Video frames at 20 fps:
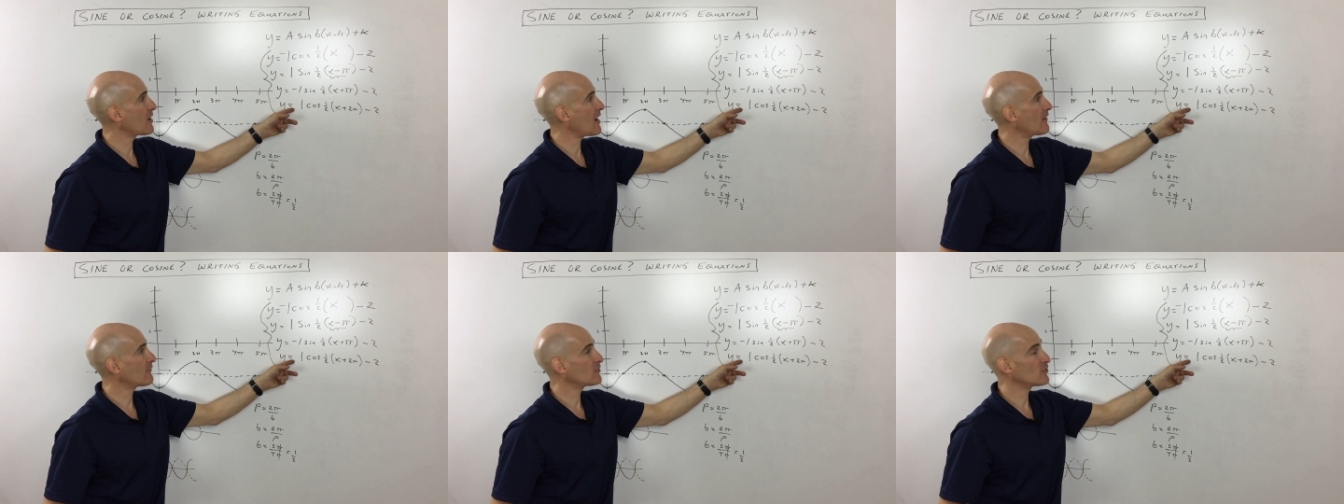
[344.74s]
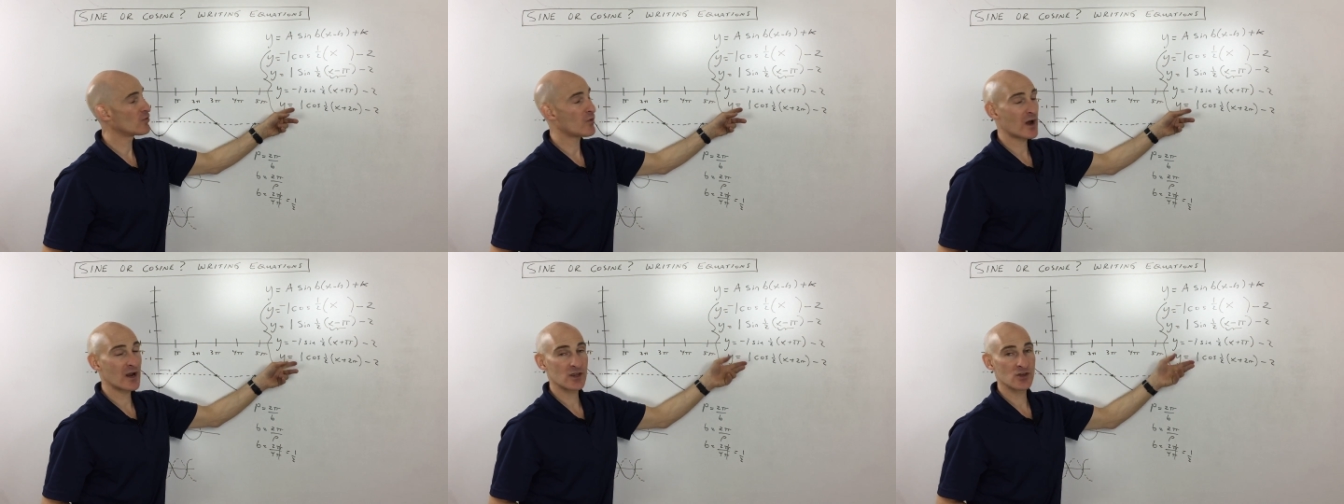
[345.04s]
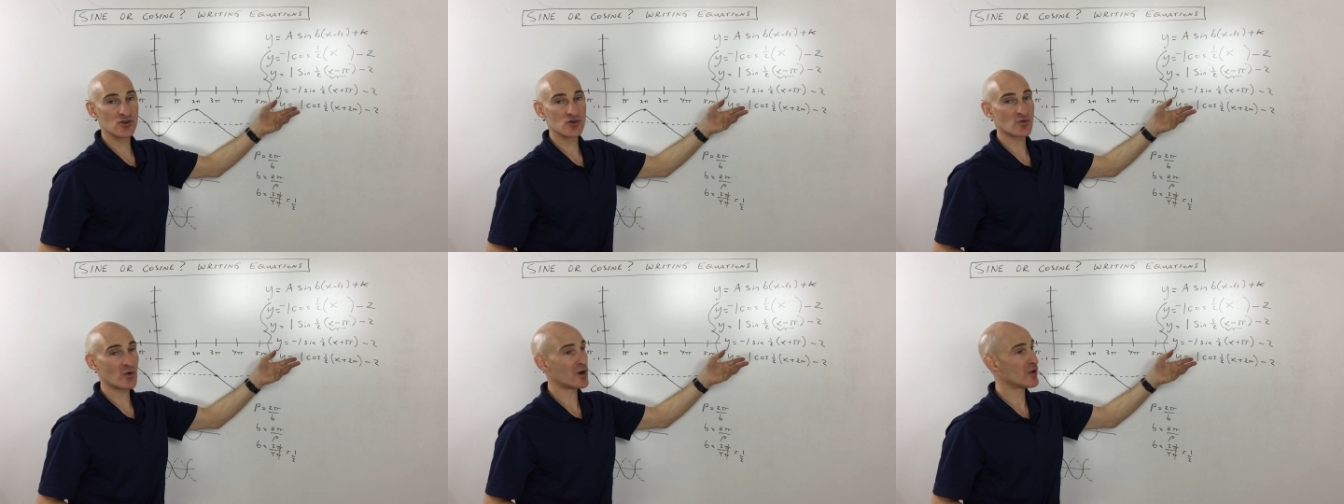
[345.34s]
graph, you'd want
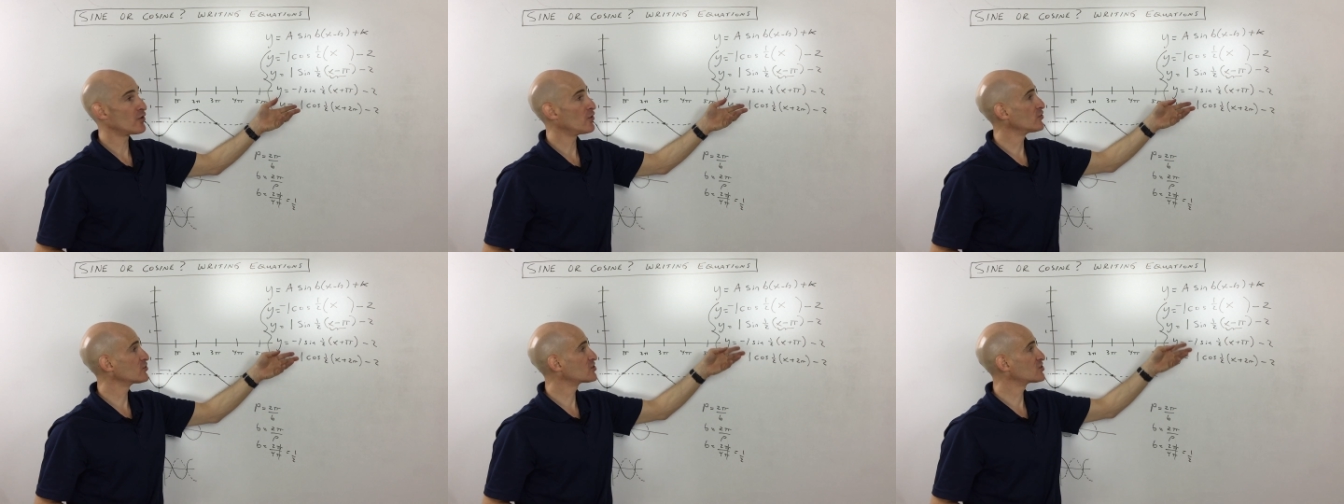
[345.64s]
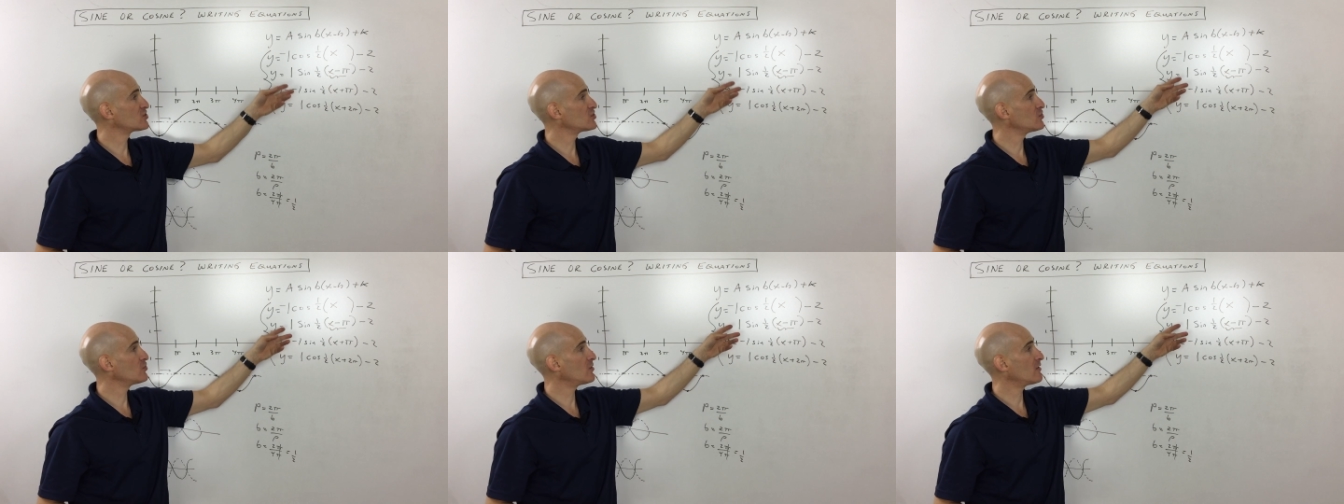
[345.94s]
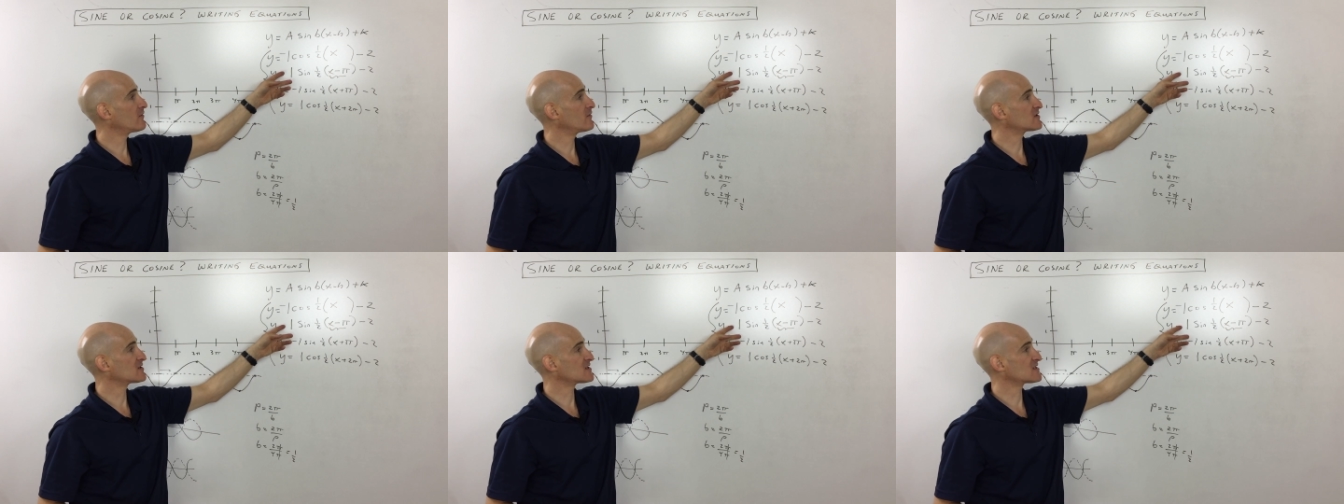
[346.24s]
to use one of those two.
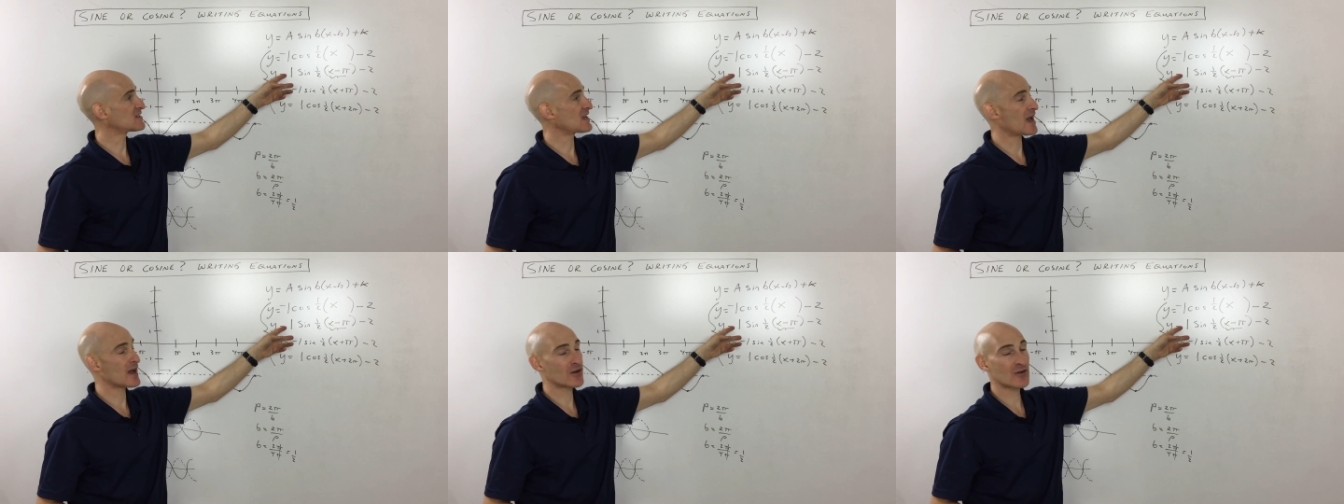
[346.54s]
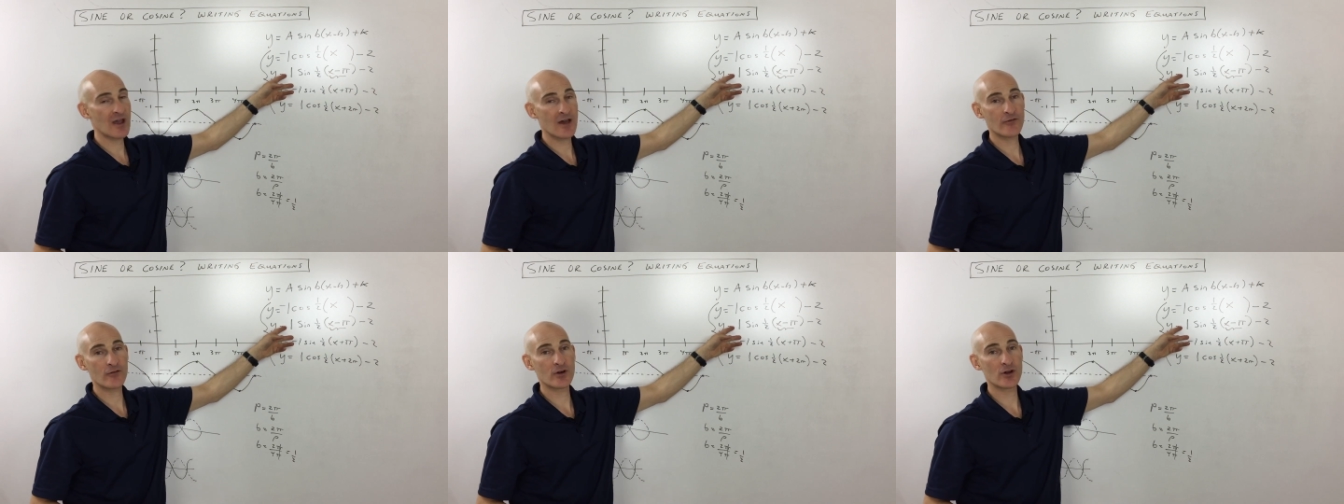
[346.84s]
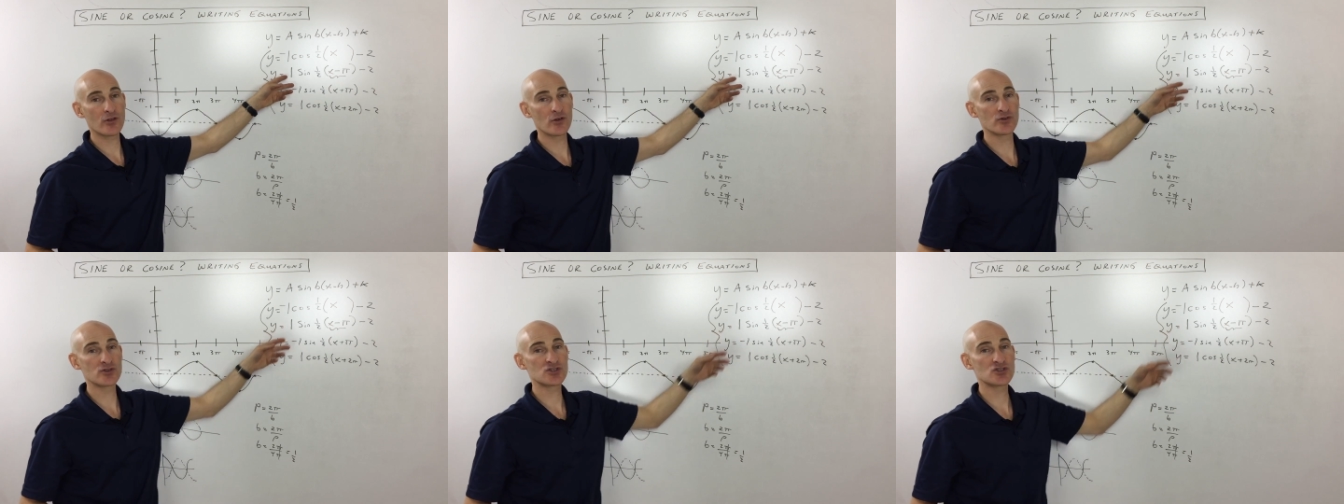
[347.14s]
If it's a sine graph,
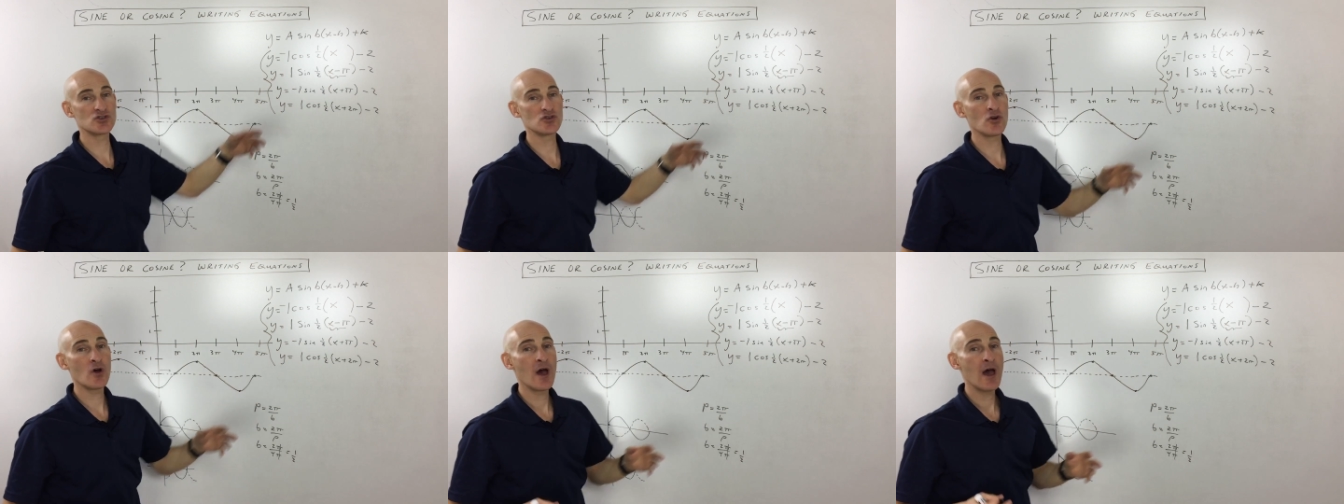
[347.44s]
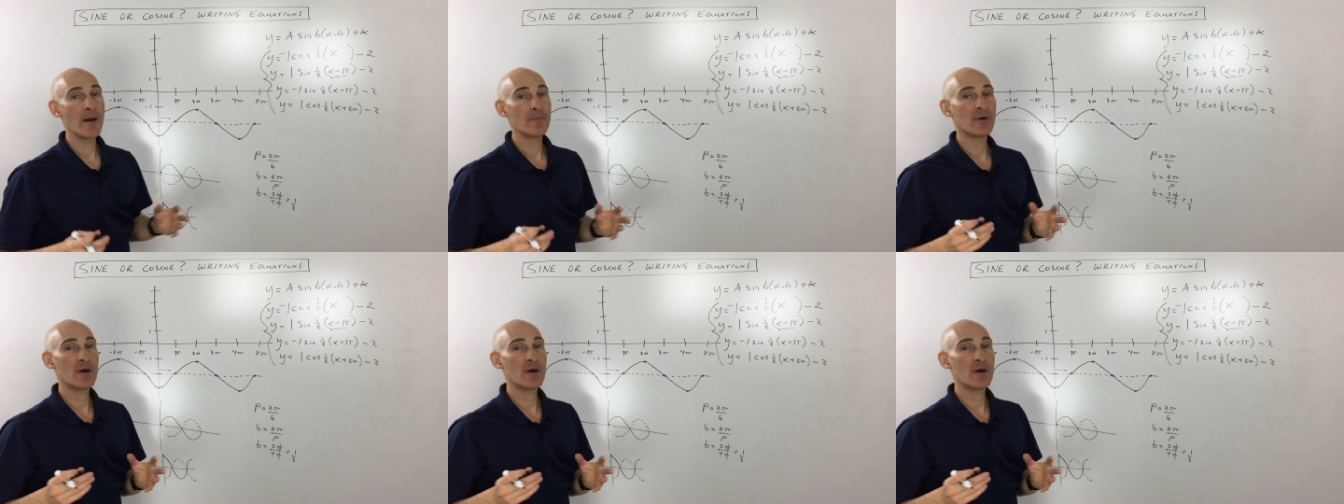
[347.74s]
one of those two.